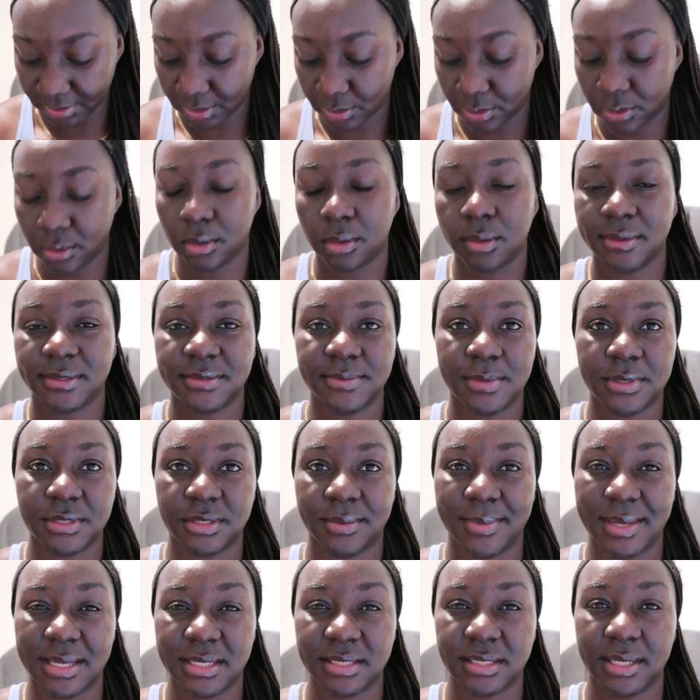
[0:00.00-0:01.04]
Oh, it smells
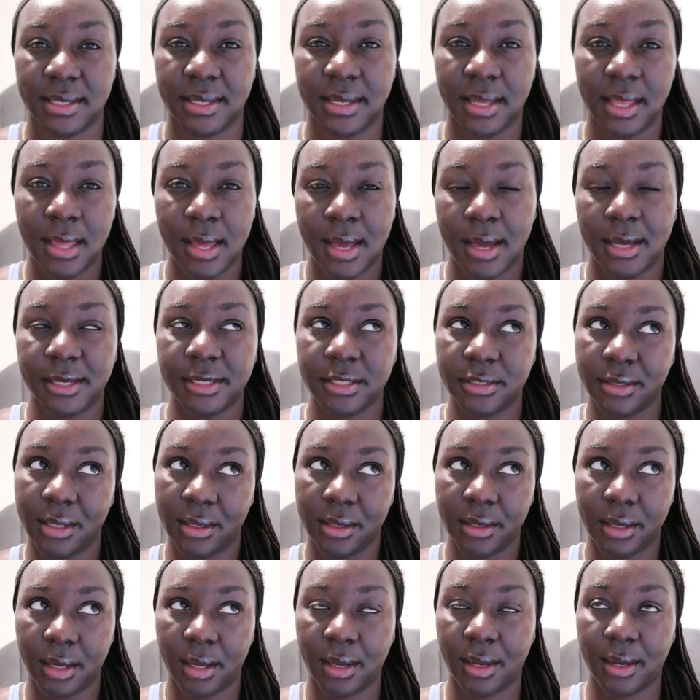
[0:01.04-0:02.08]
amazing. I don't
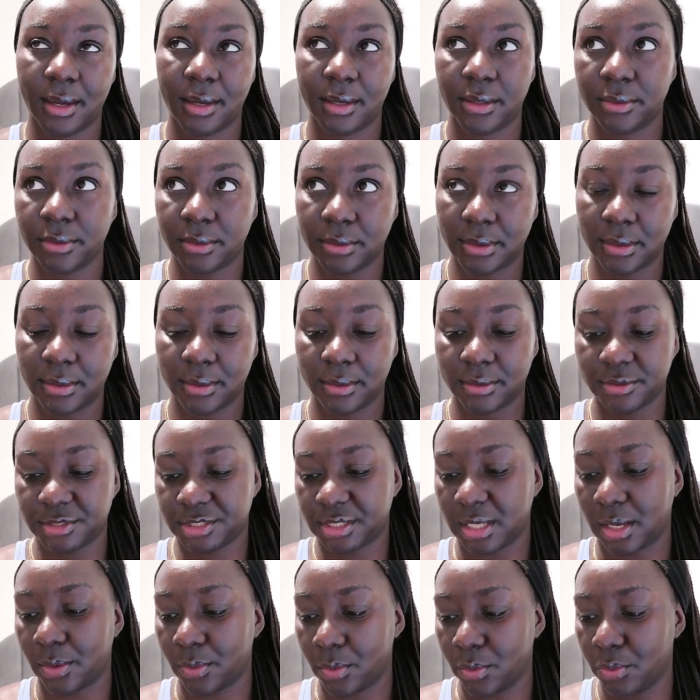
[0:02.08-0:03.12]
know how
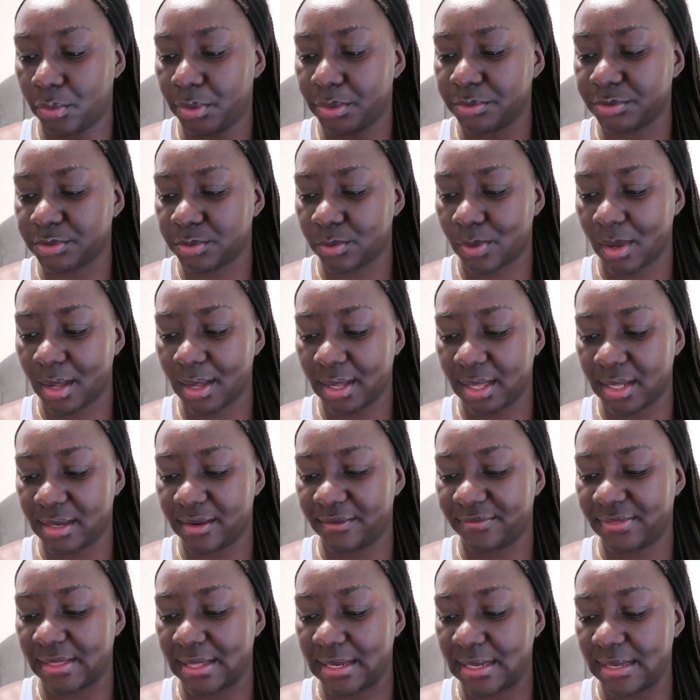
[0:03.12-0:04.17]
shower oils work and
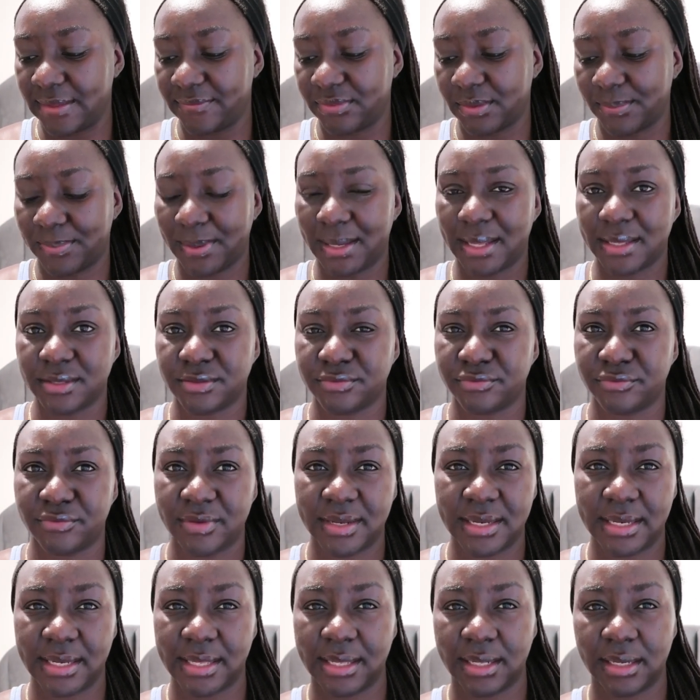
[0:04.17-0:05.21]
if they leave the place
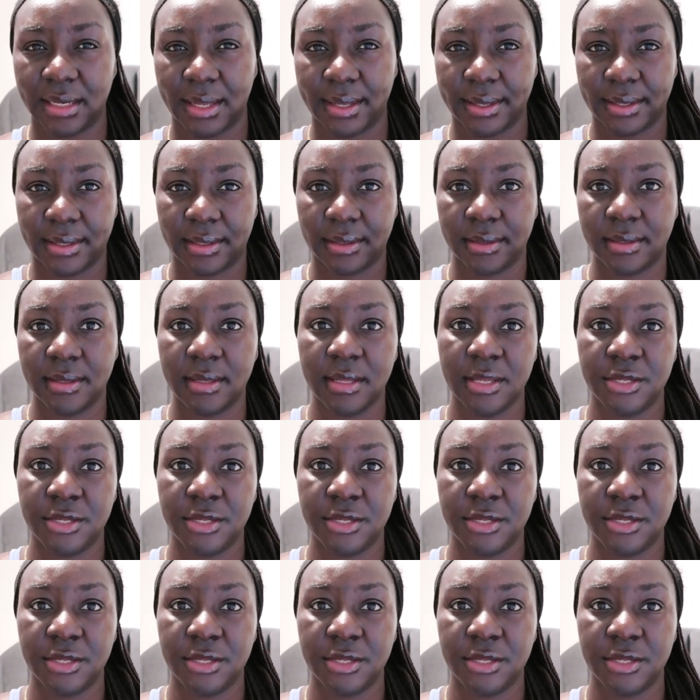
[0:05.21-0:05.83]
really like,